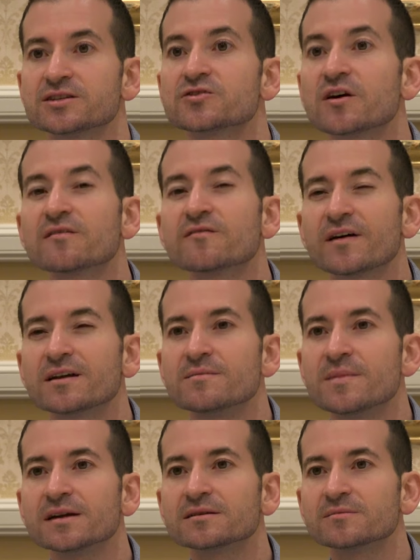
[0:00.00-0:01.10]
strong
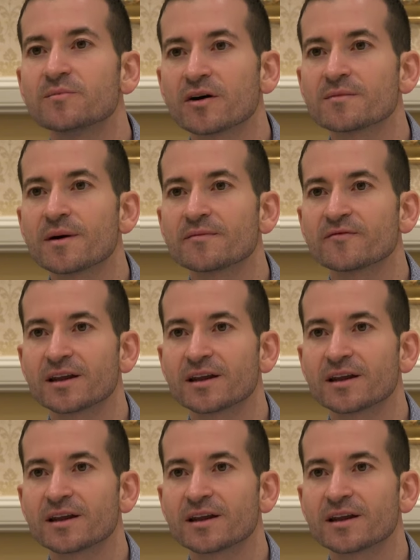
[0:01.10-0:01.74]
fundamental bottom-up